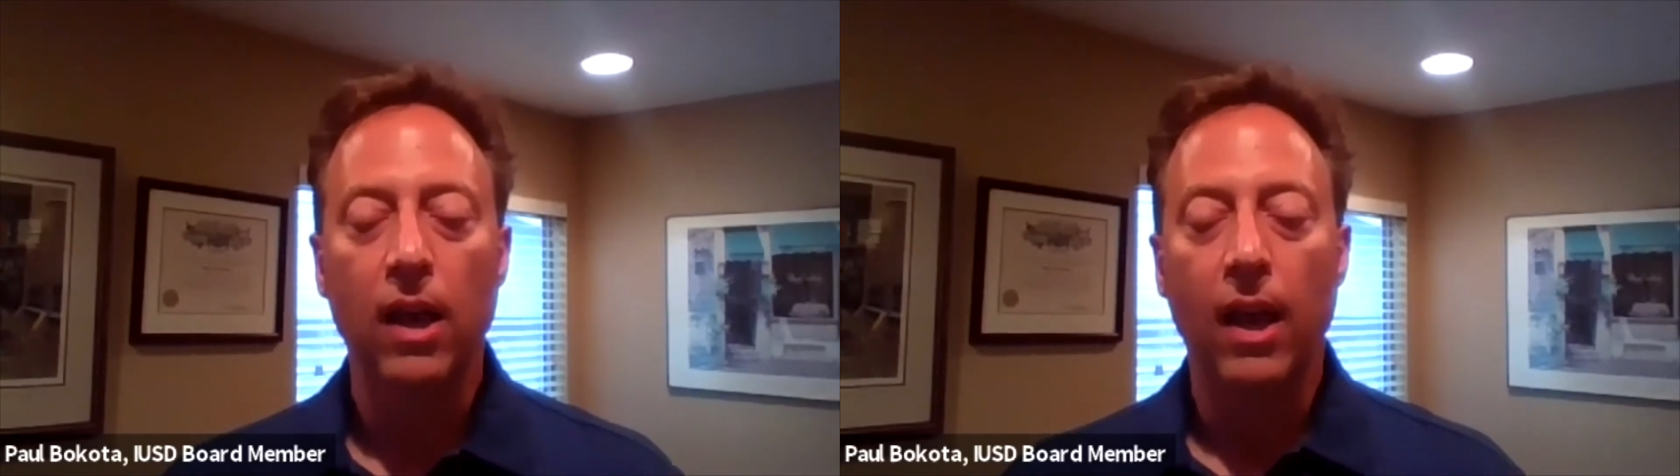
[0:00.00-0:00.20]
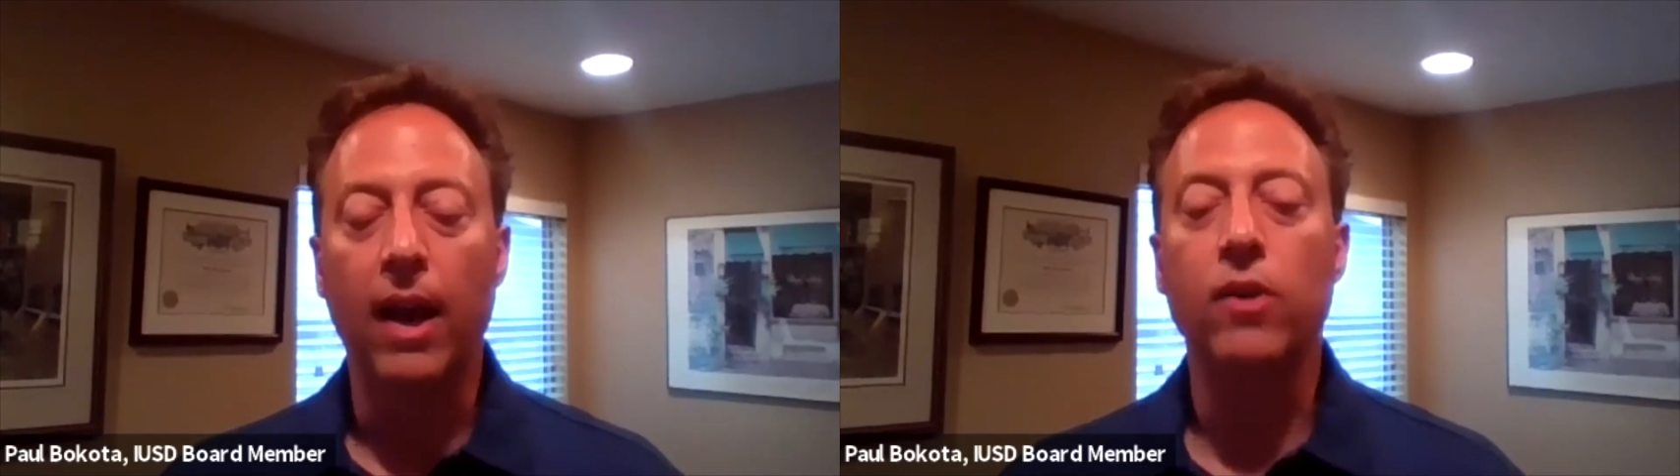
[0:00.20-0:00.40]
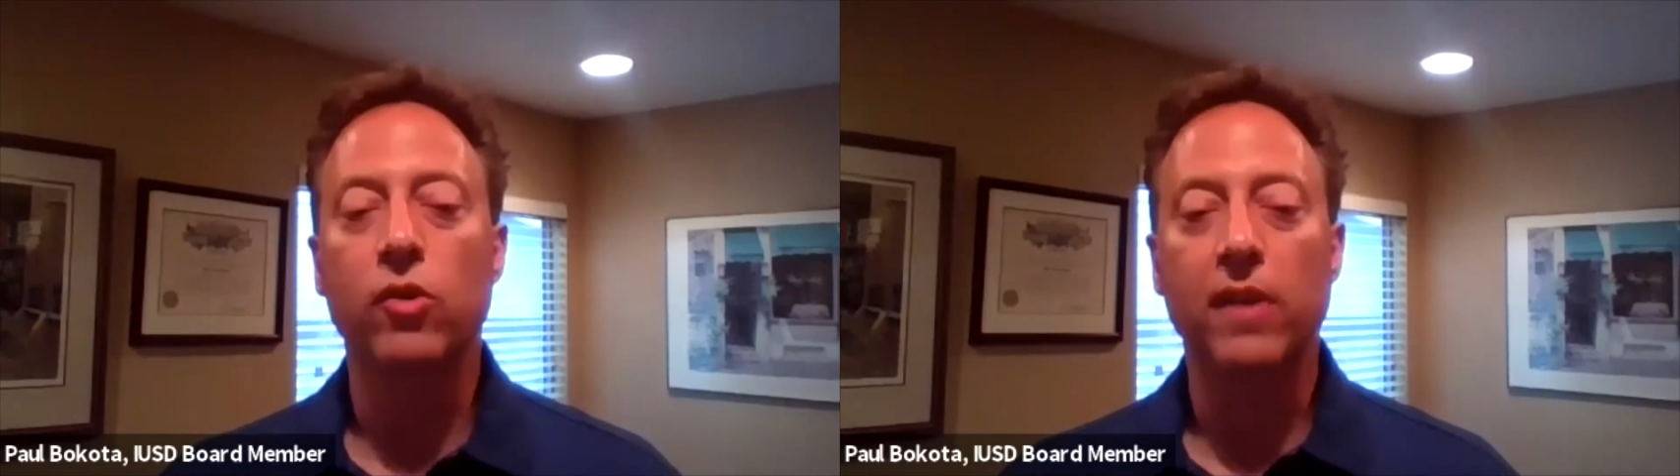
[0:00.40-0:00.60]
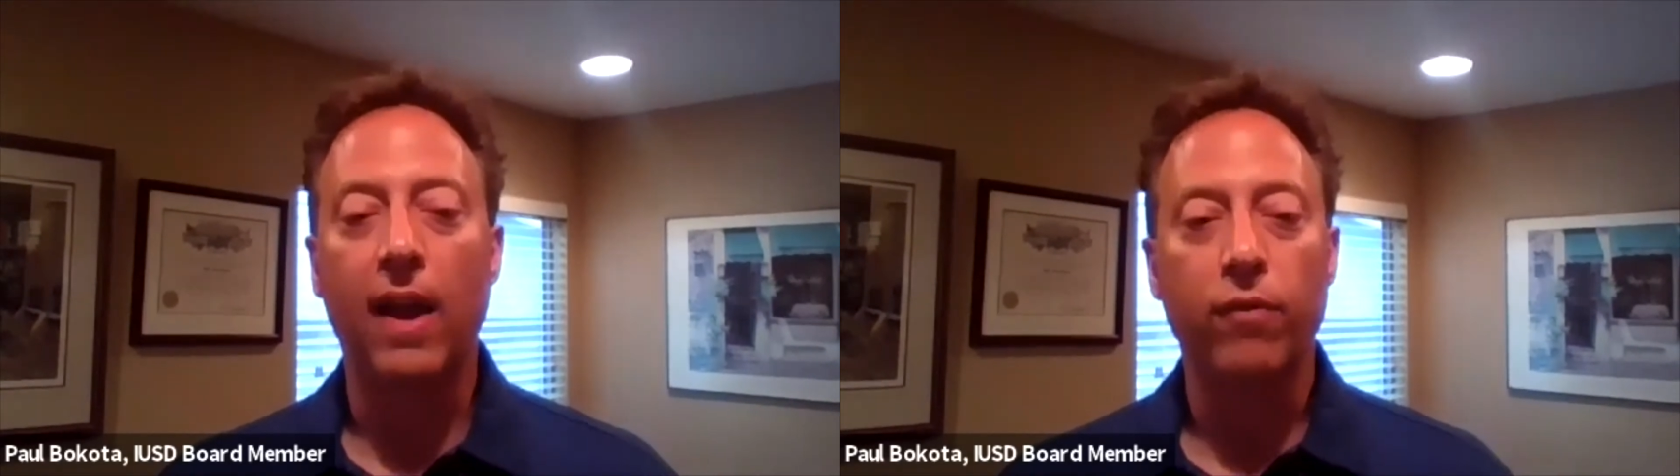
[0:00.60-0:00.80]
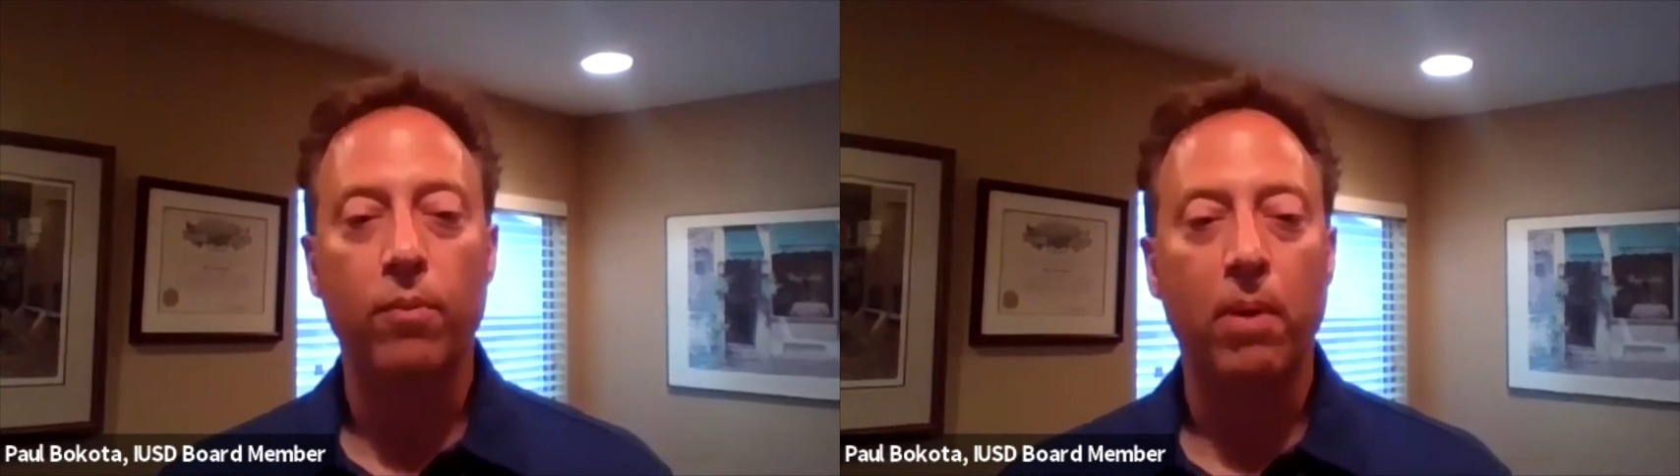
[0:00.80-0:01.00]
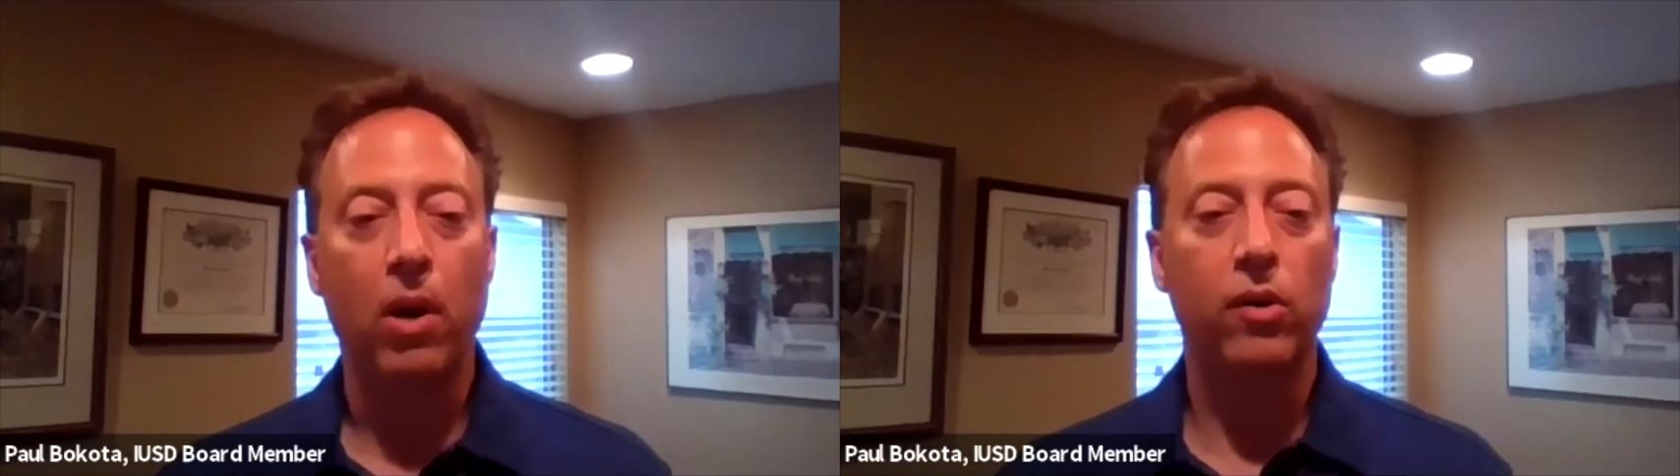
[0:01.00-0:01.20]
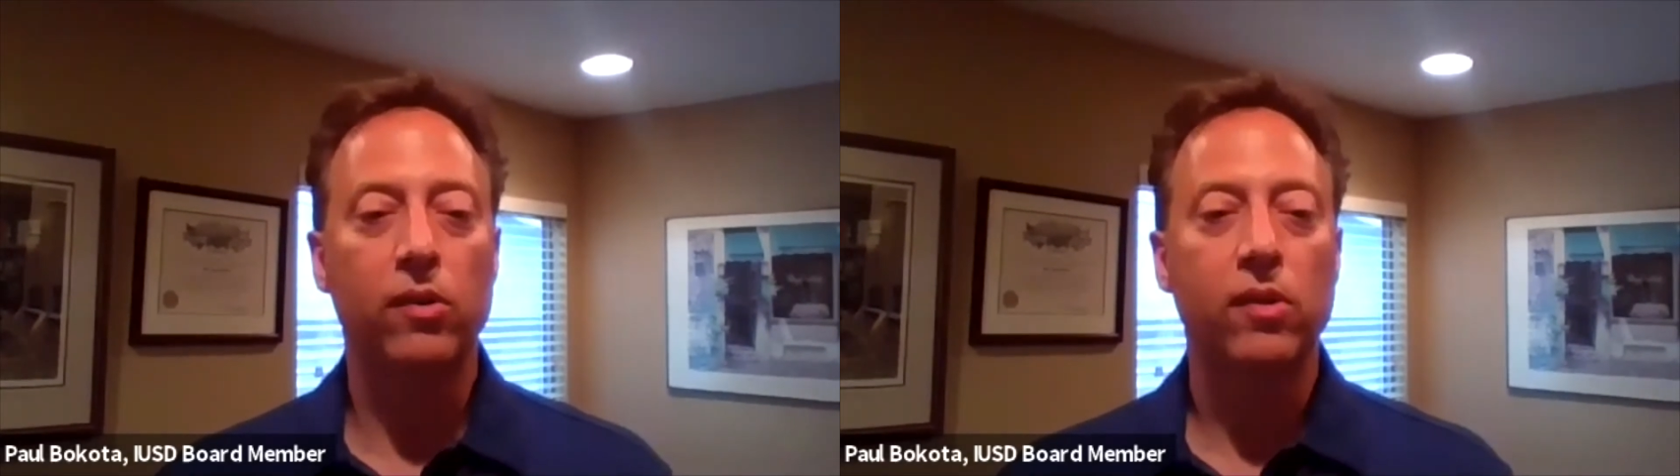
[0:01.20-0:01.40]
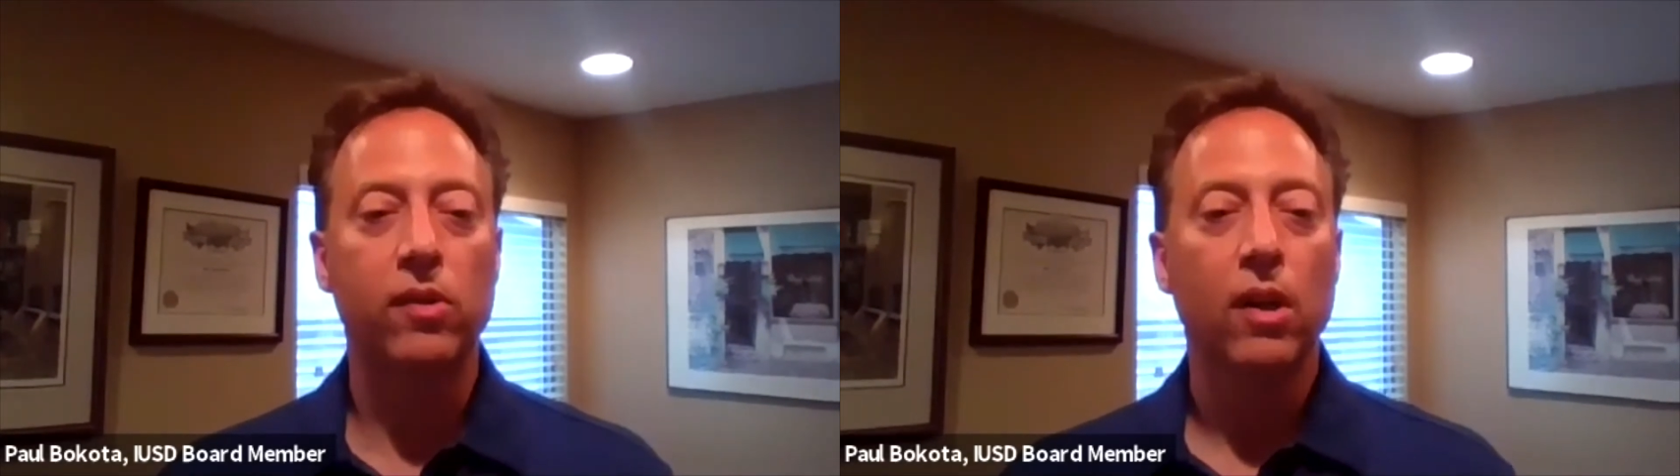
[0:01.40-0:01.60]
And I understand for
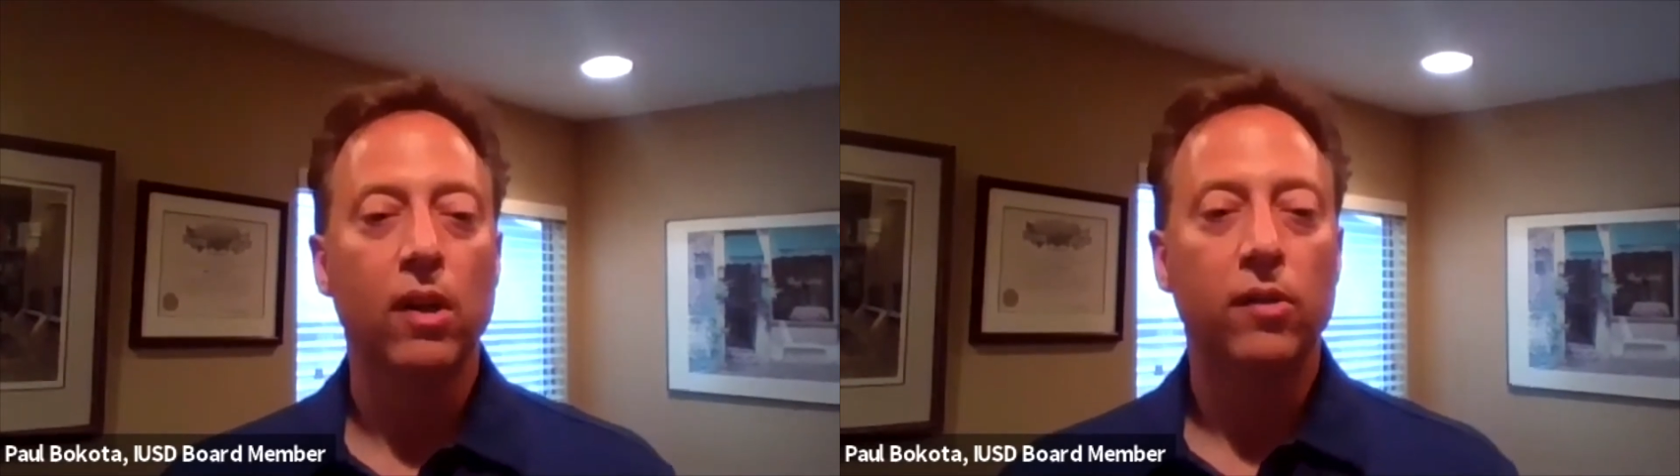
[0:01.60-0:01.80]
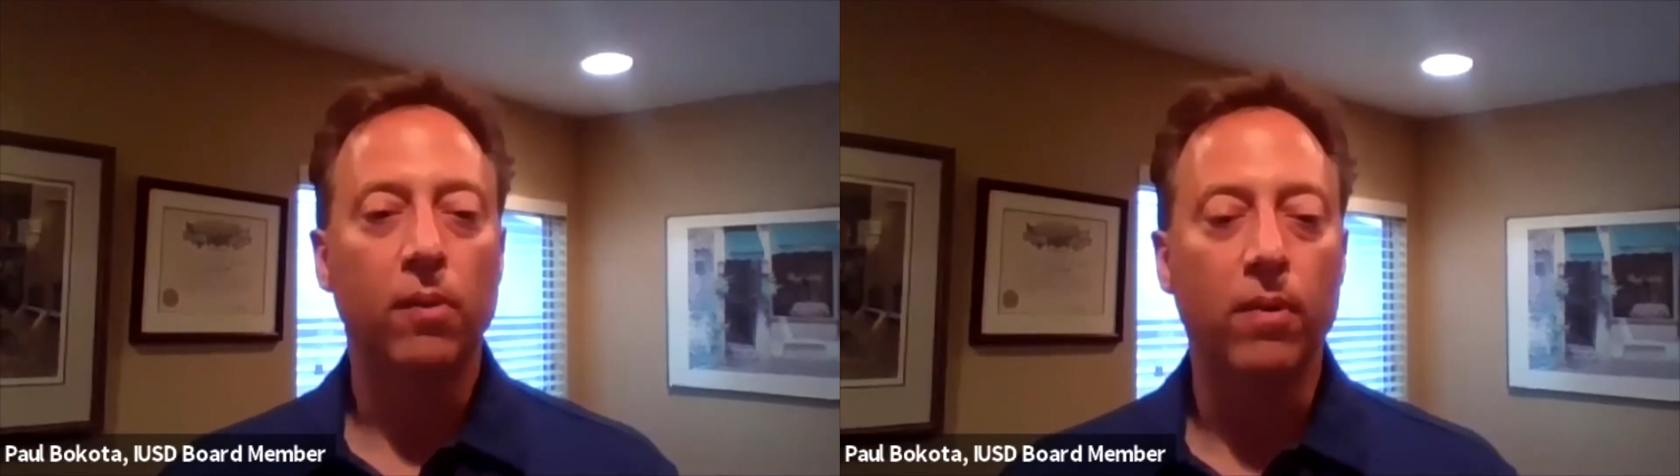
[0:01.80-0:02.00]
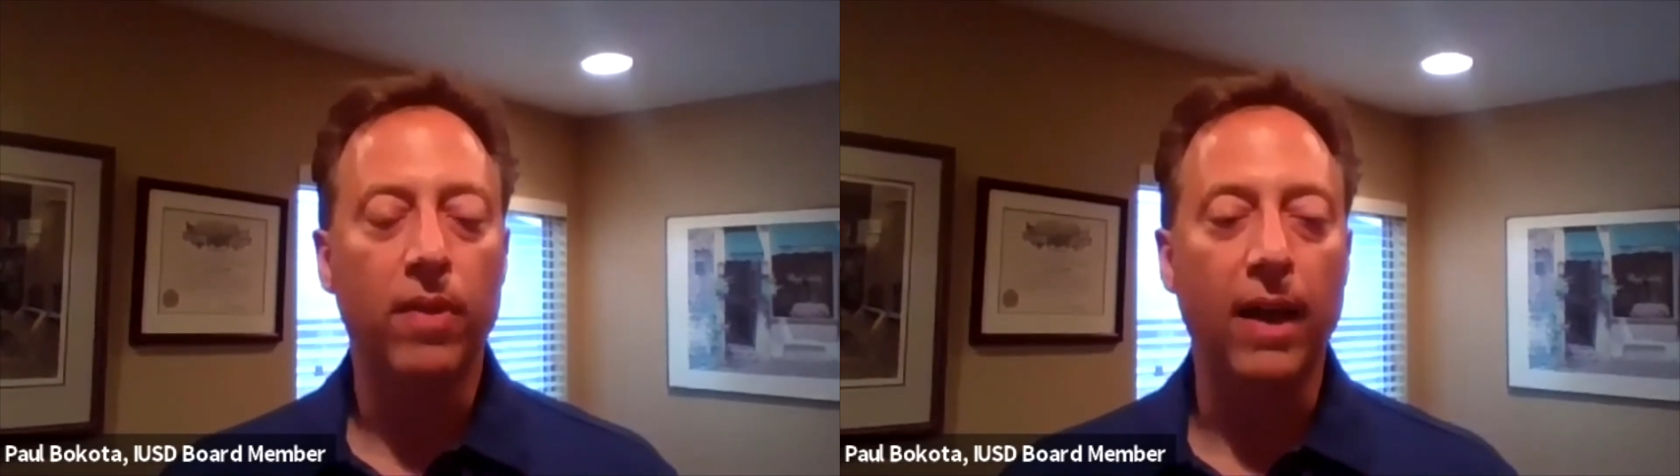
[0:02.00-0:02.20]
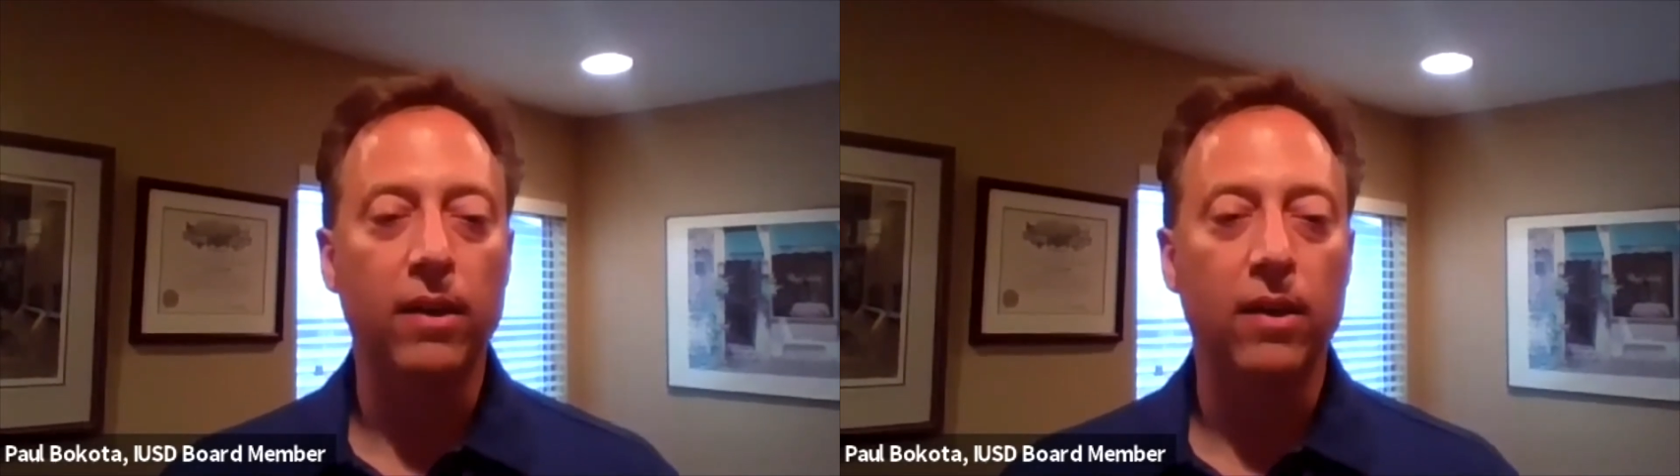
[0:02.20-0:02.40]
parents, some of that